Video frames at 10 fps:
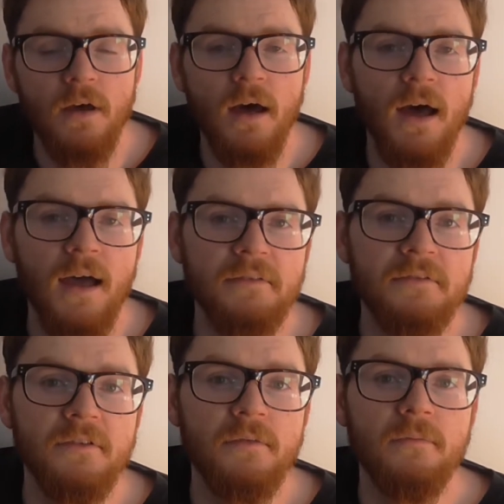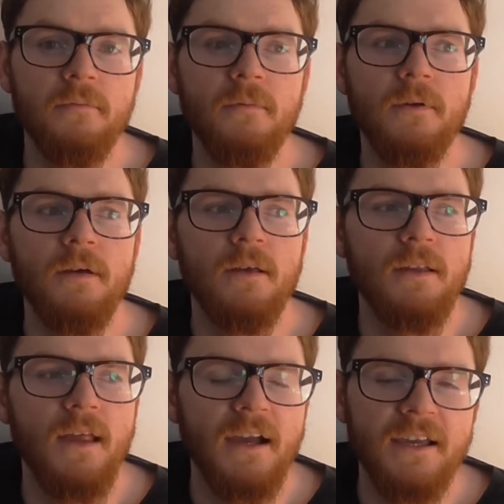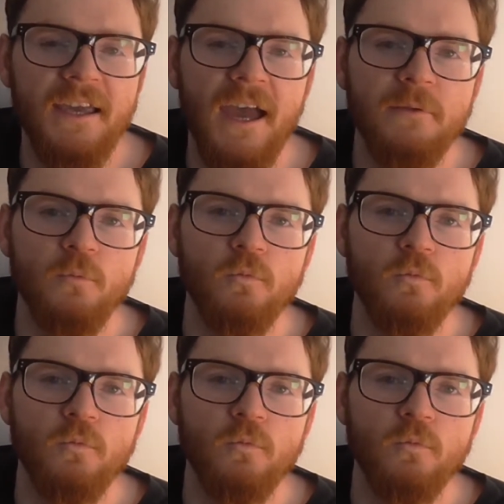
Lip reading: and that Kent